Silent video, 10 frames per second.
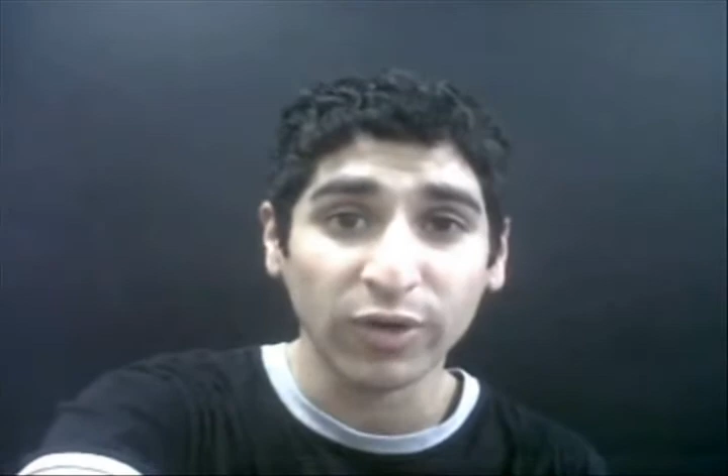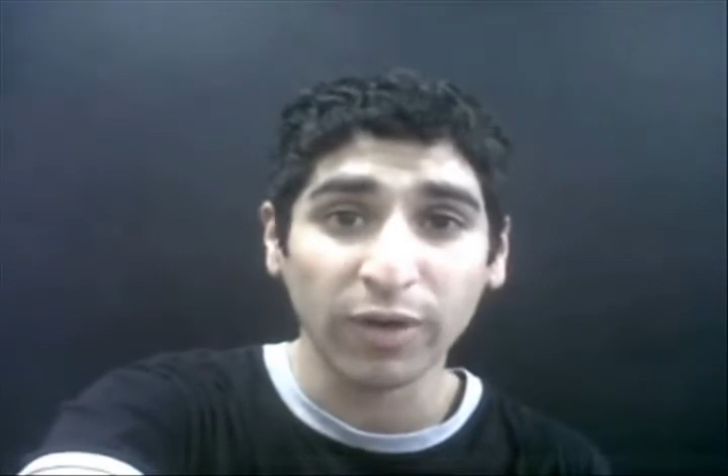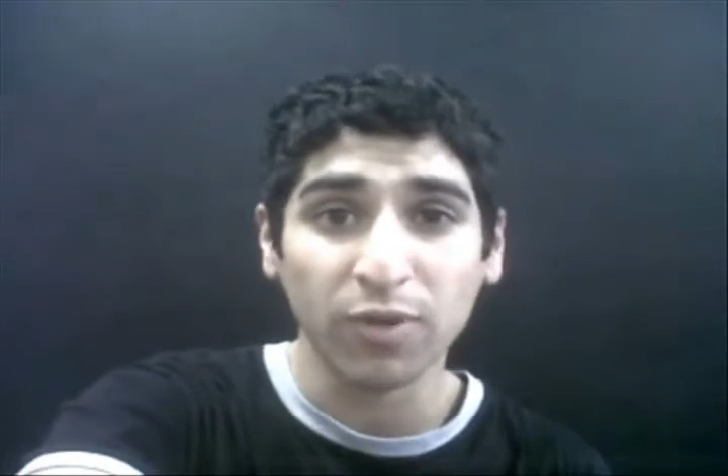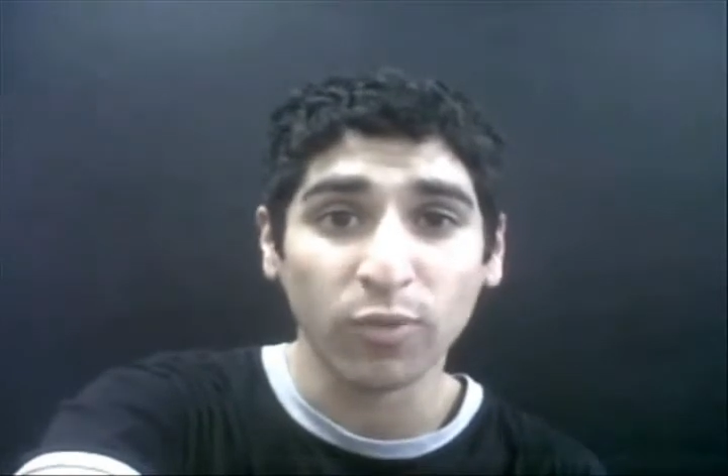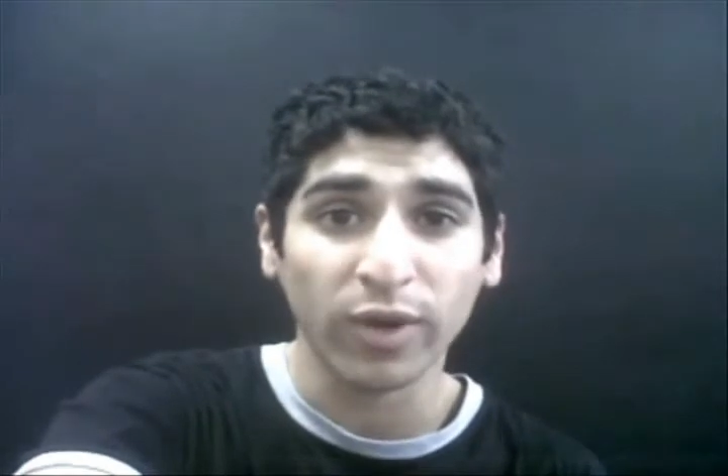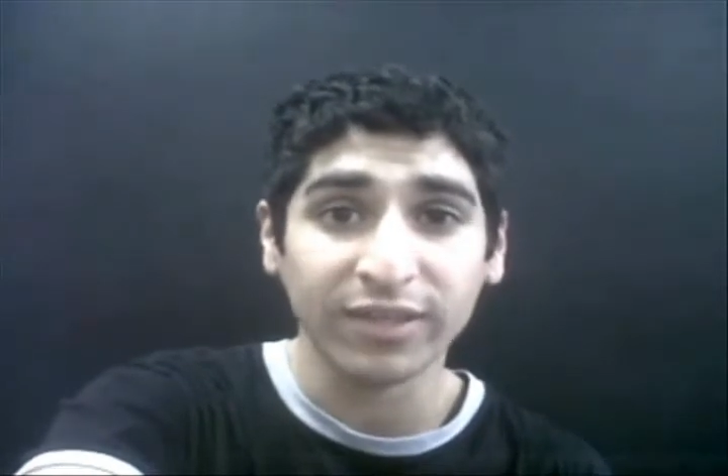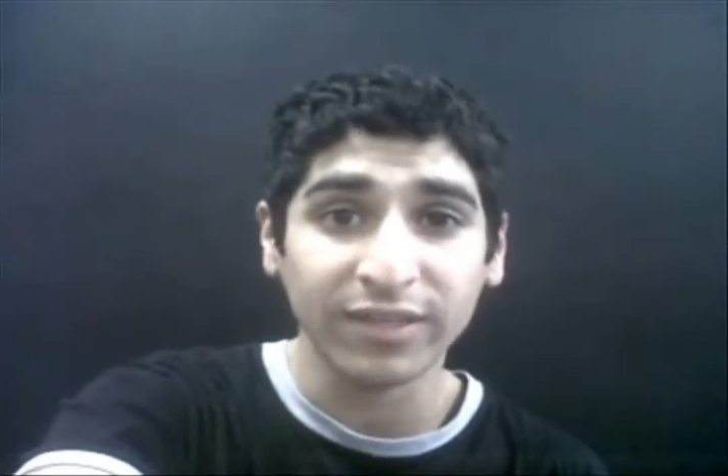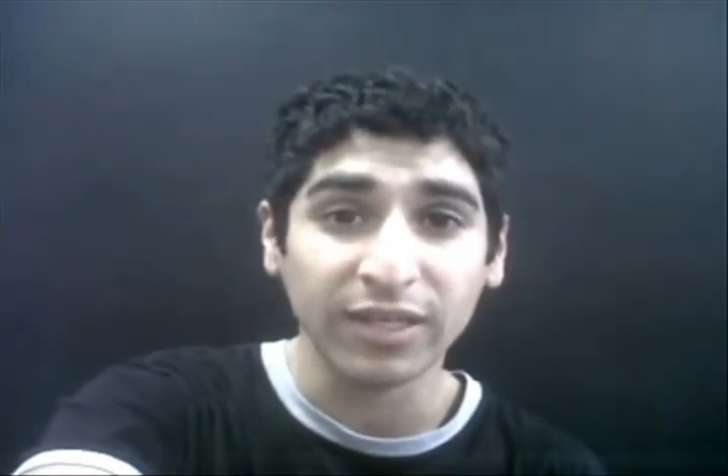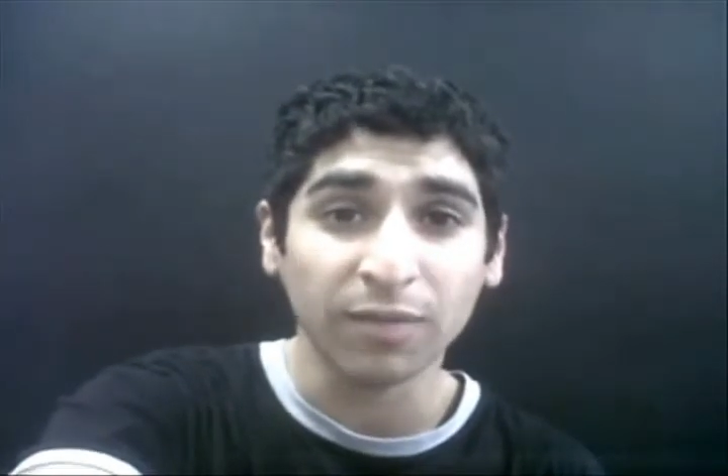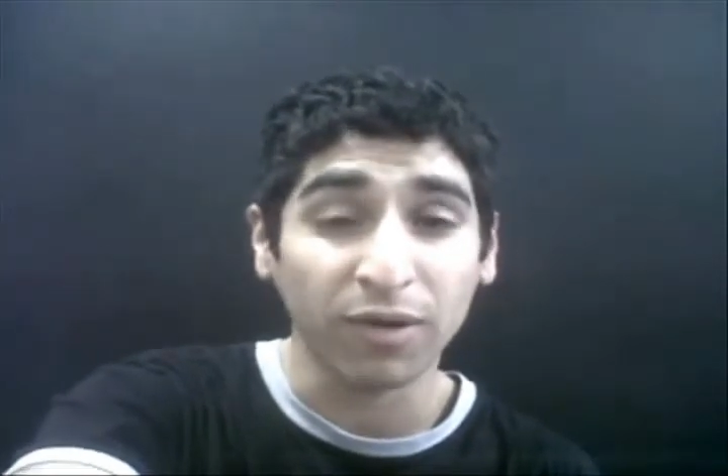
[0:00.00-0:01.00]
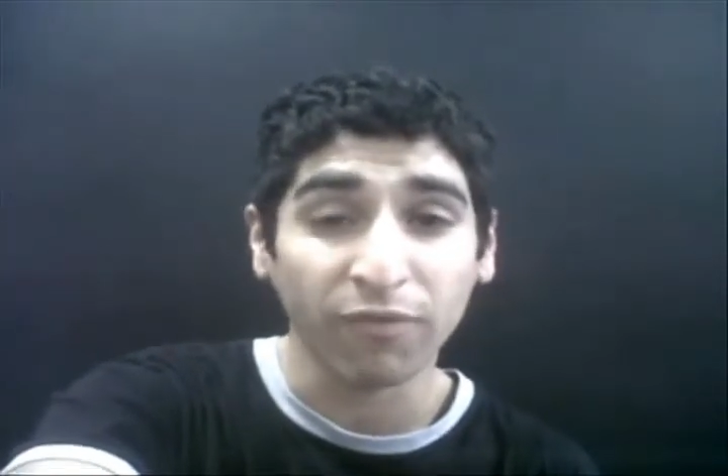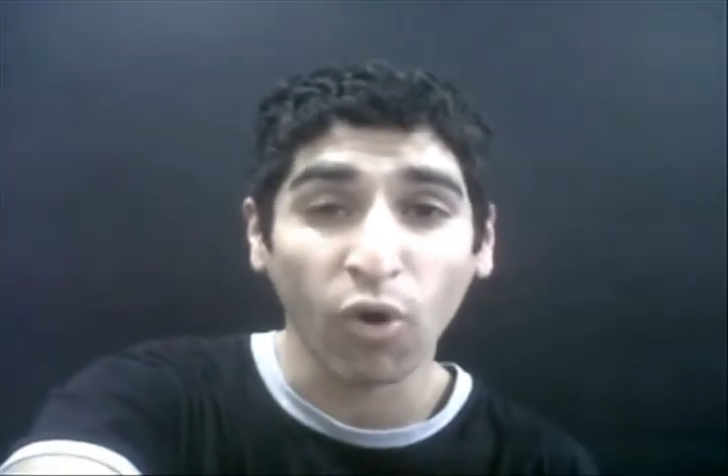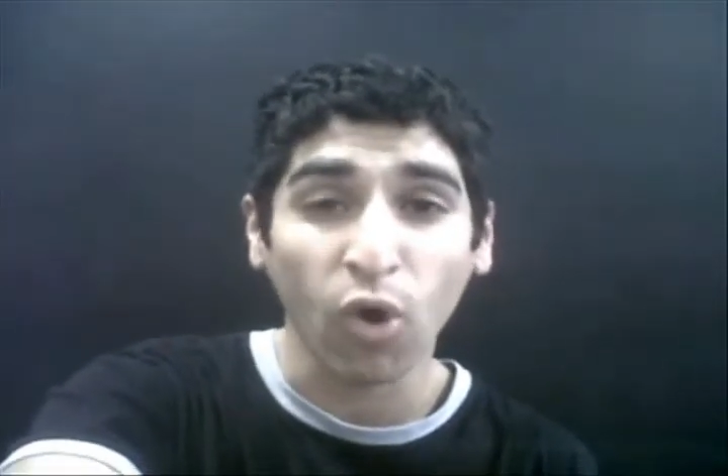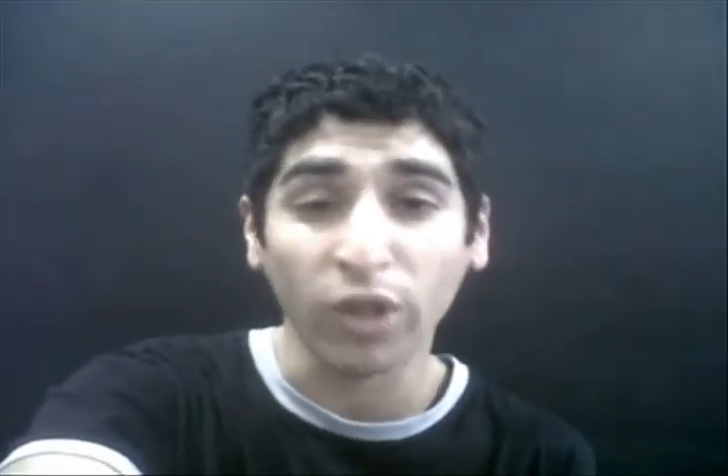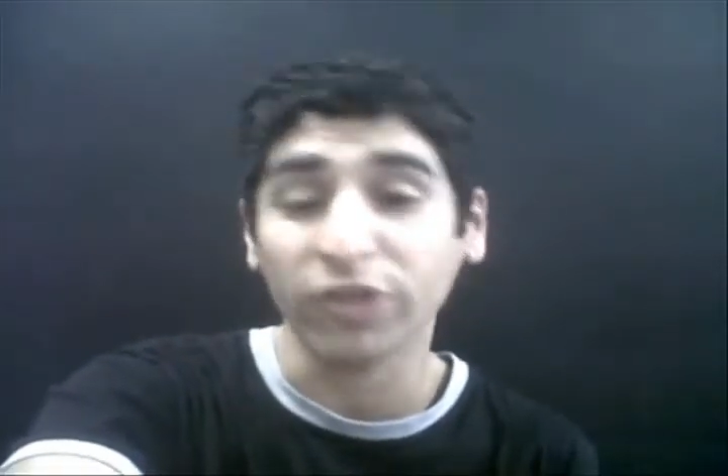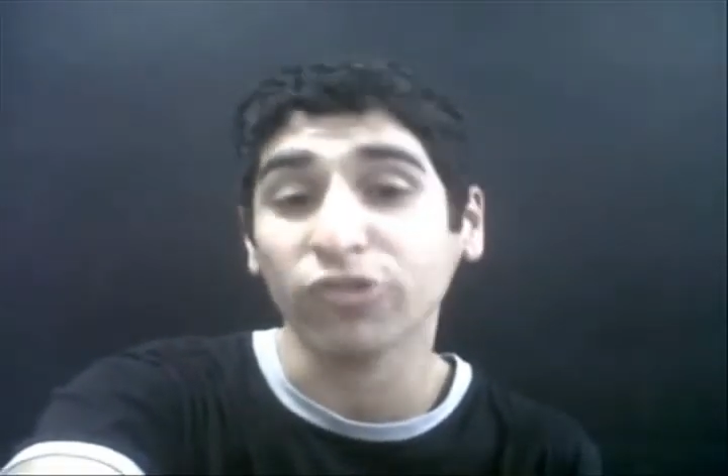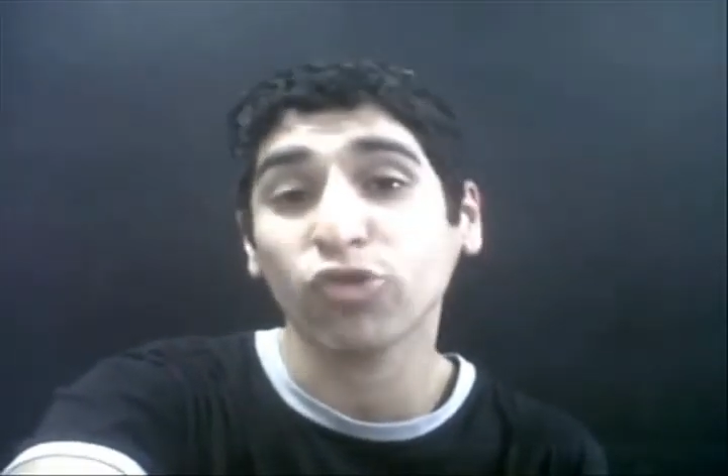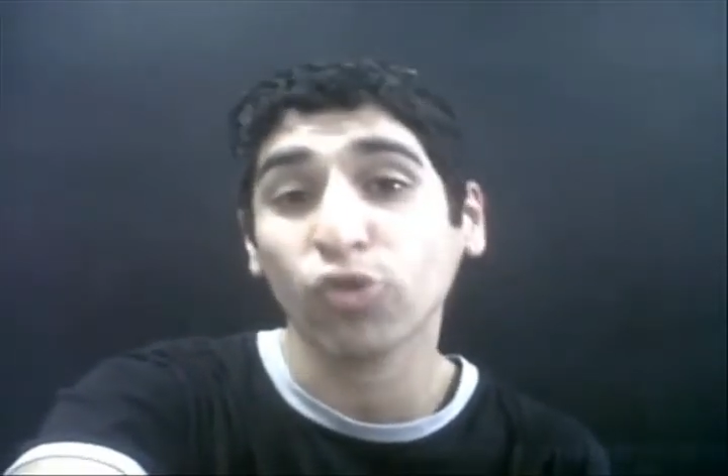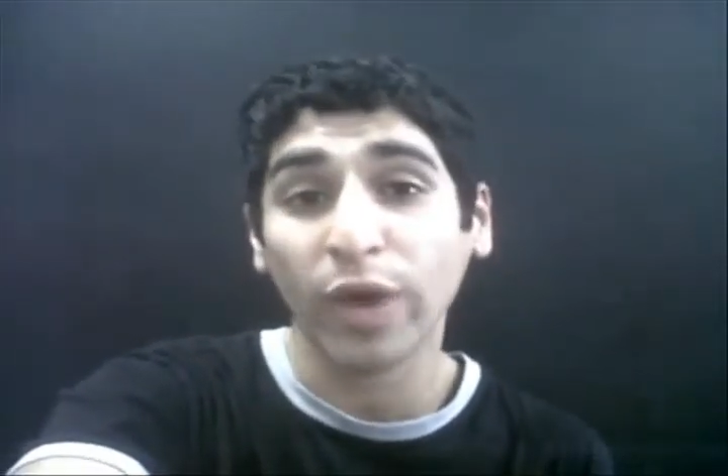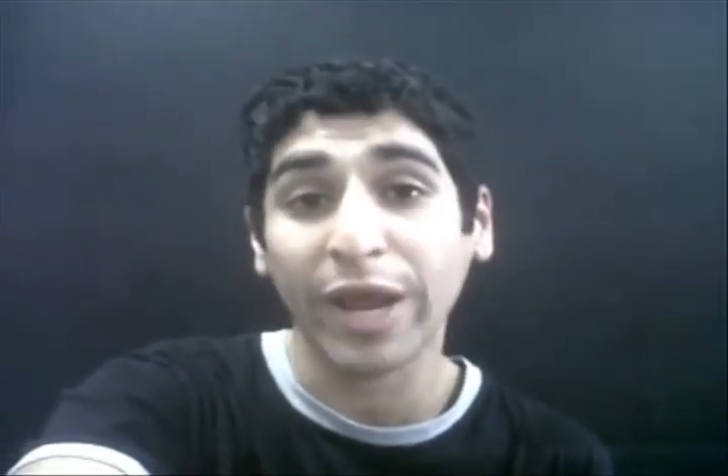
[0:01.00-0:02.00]
PYT above all is
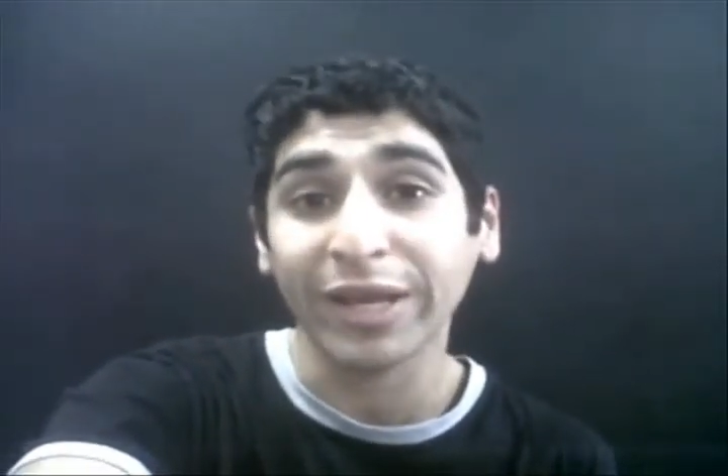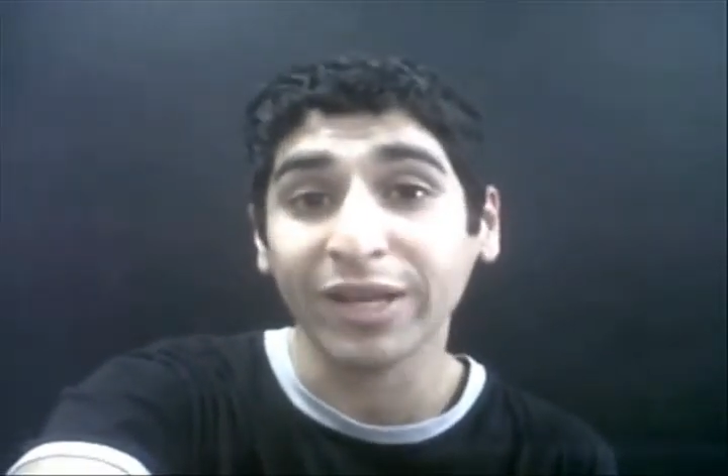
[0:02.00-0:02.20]
train.